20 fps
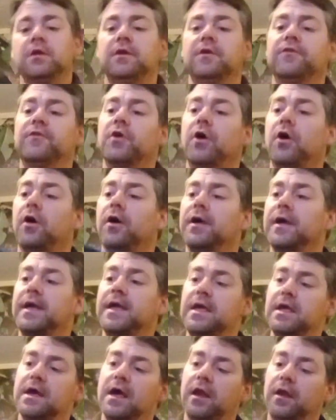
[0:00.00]
you've got
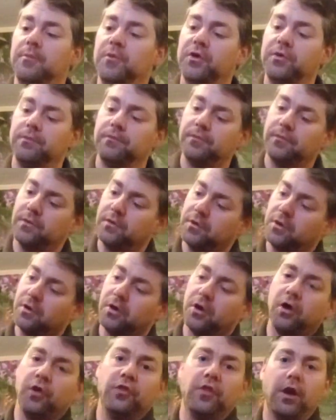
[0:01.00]
heat element
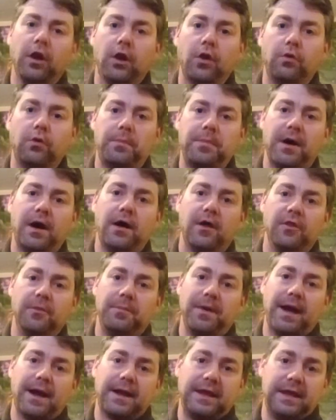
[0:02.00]
on the lower part of
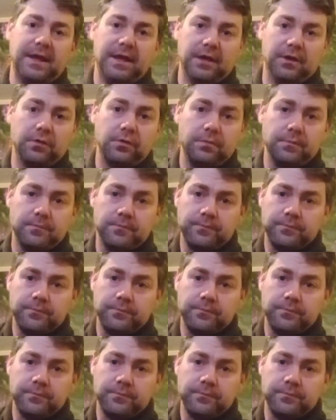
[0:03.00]
the back here,